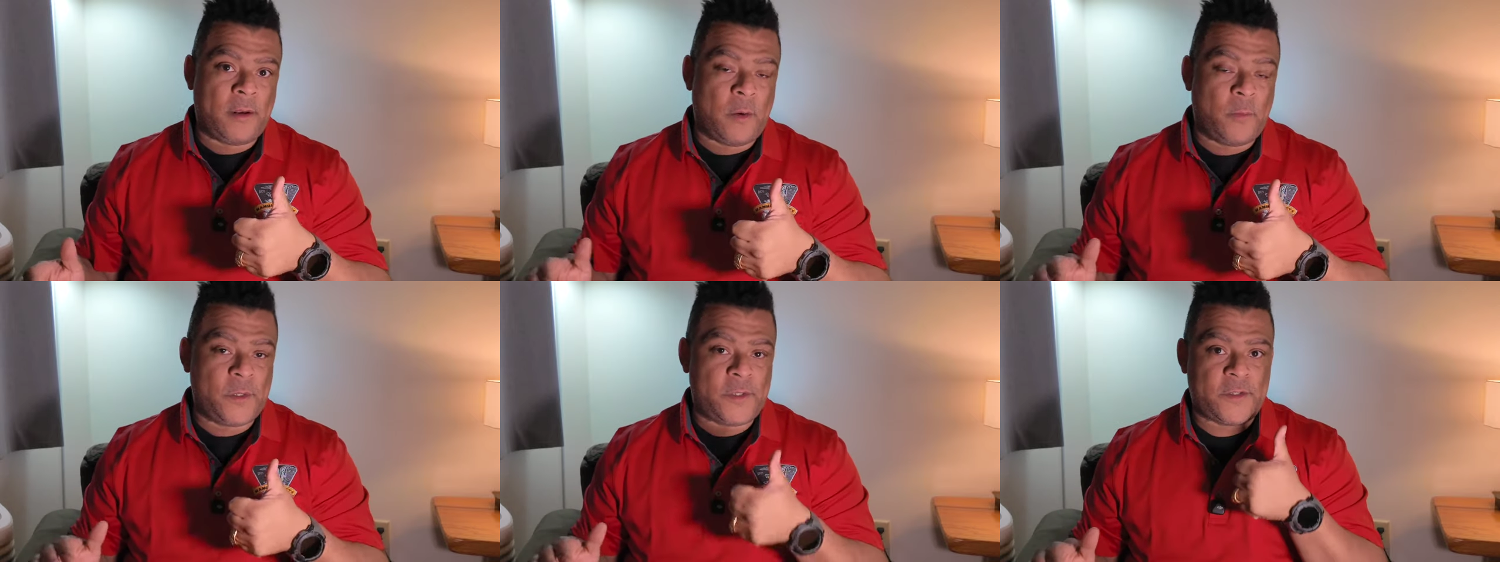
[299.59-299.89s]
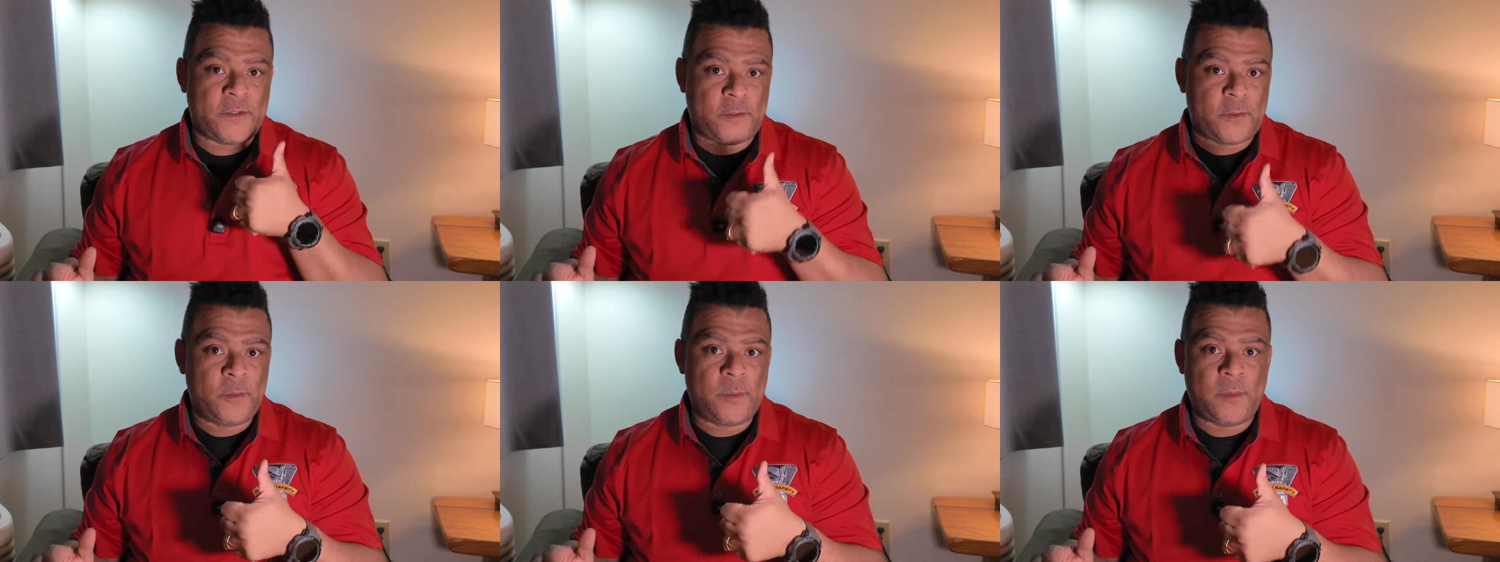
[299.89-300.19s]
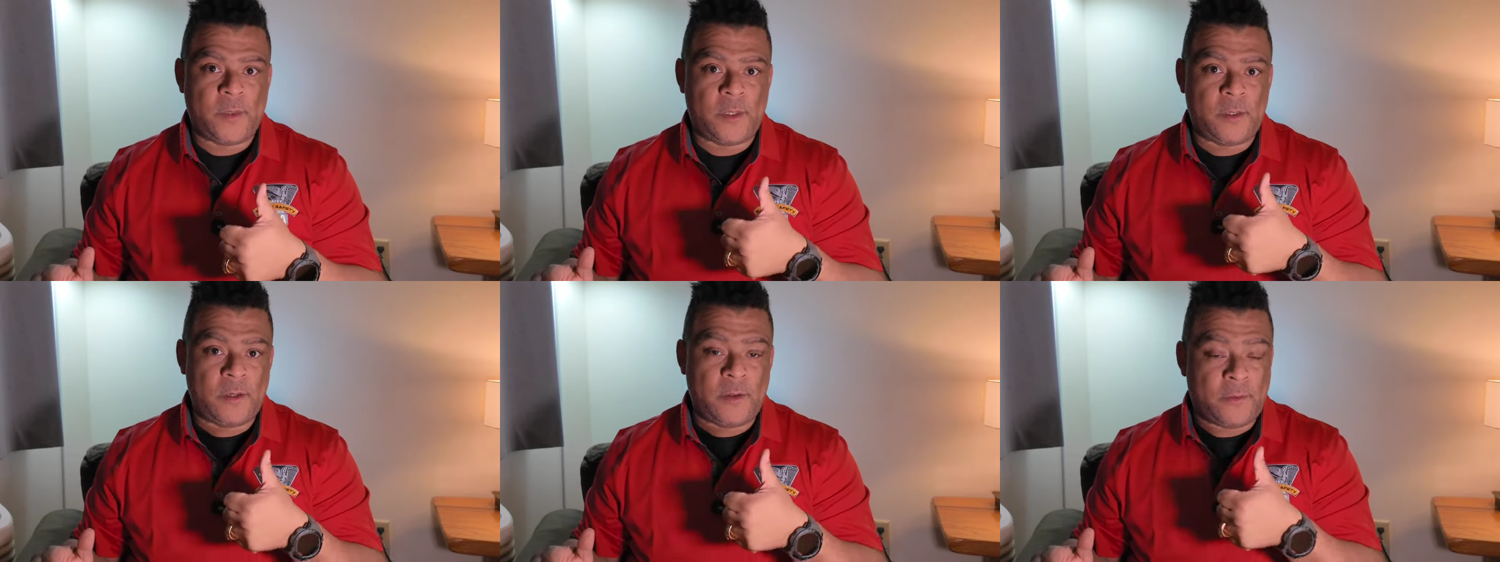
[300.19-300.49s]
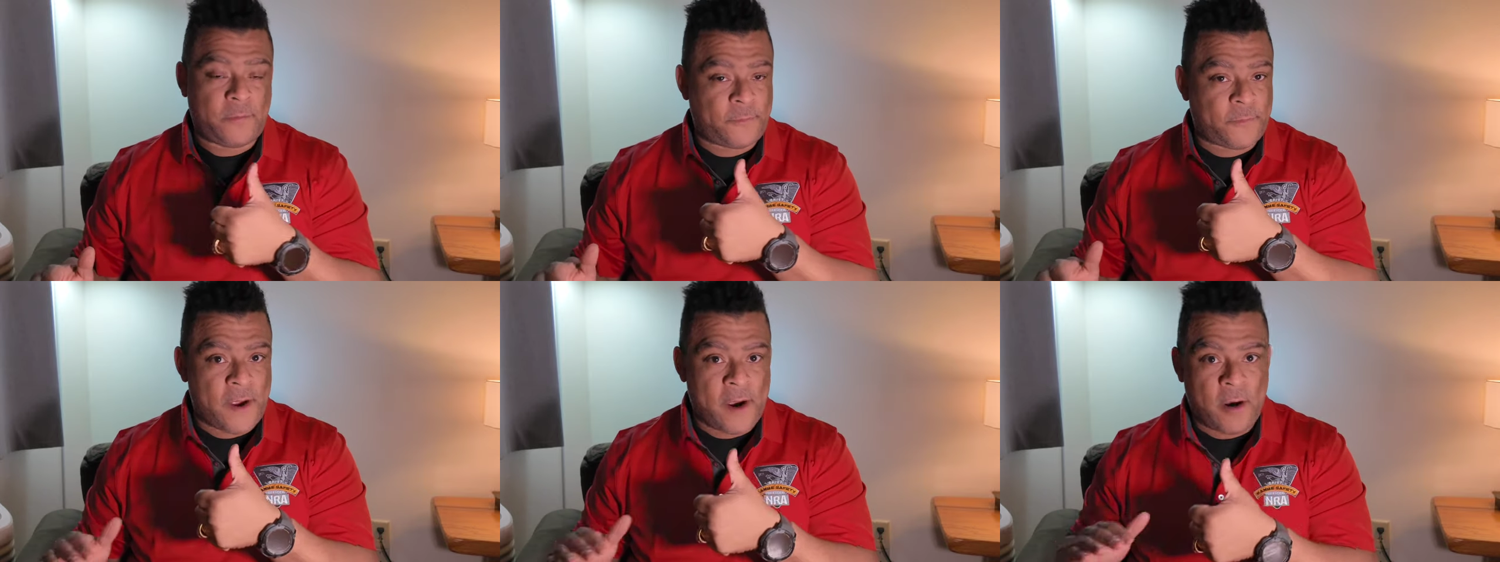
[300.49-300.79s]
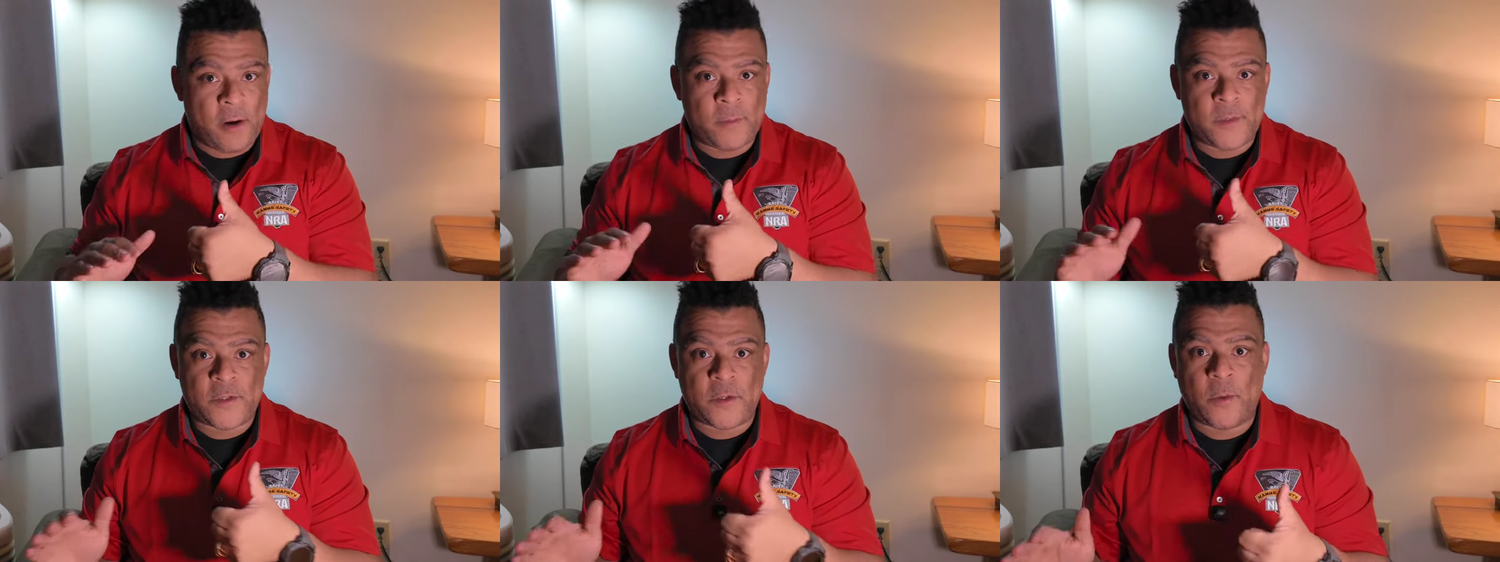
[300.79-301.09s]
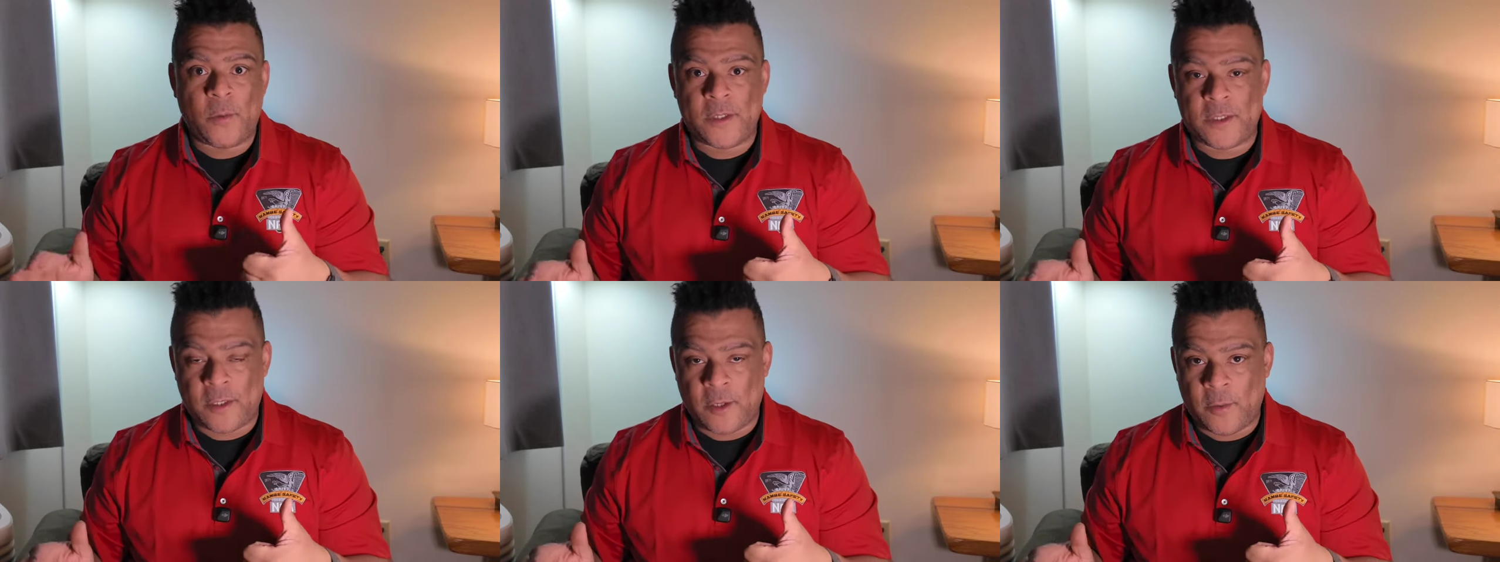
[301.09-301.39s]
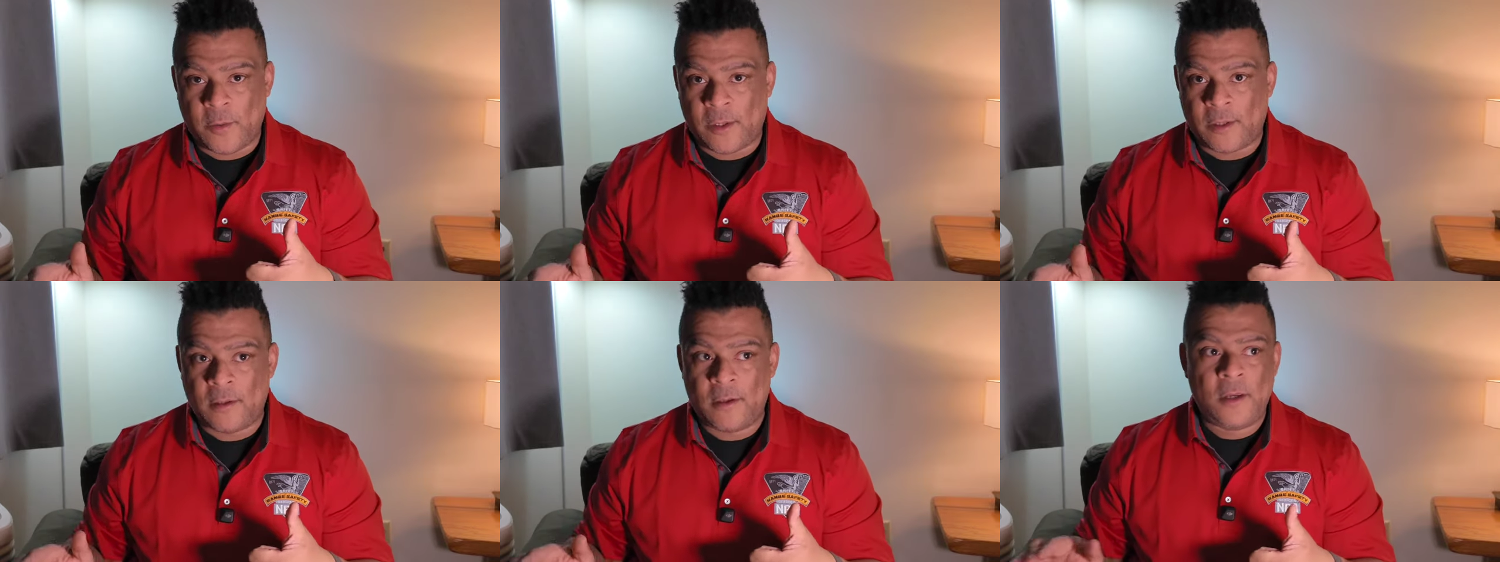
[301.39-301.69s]
always assume the firearm is always
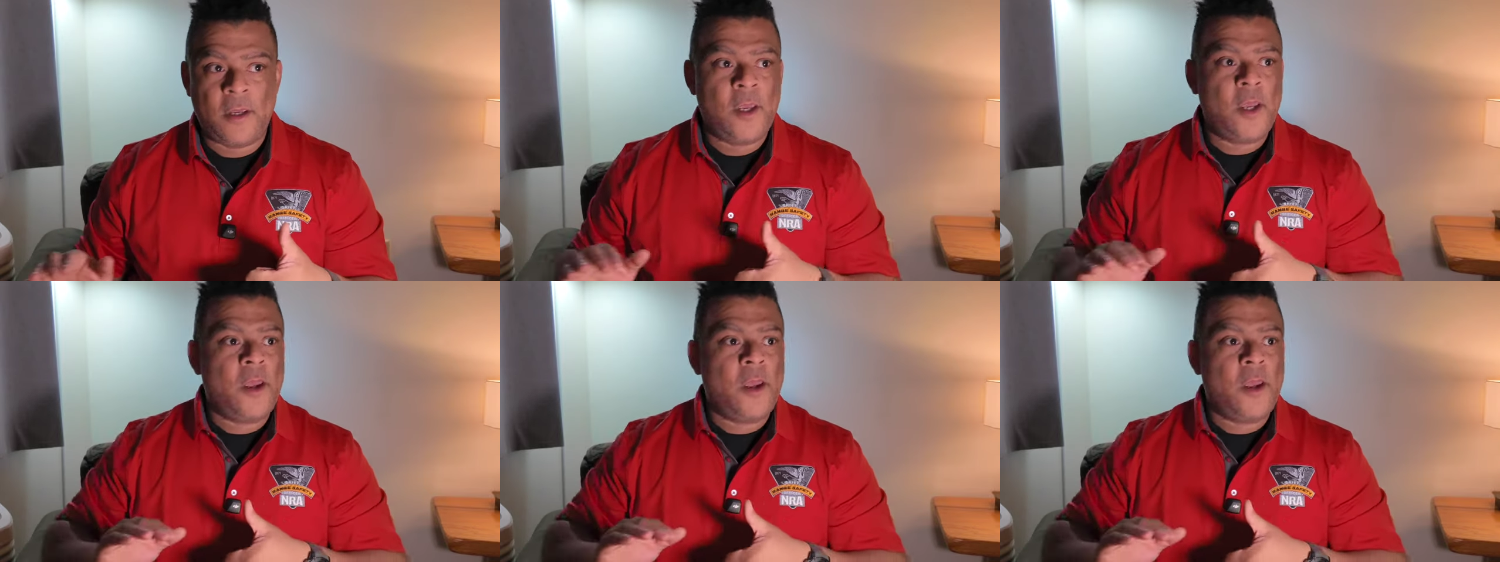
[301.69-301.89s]
loaded.